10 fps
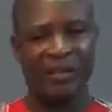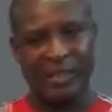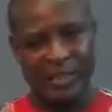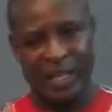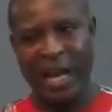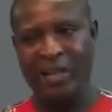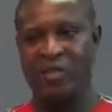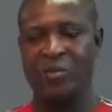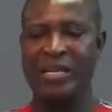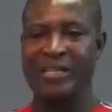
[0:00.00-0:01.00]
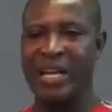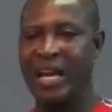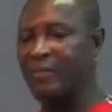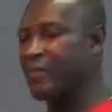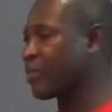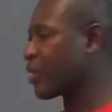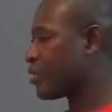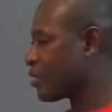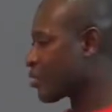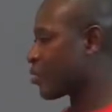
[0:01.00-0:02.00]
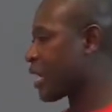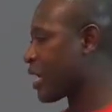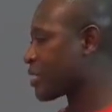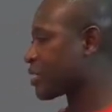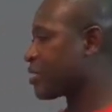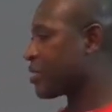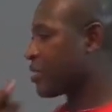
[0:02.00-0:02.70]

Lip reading: There has to be a time so that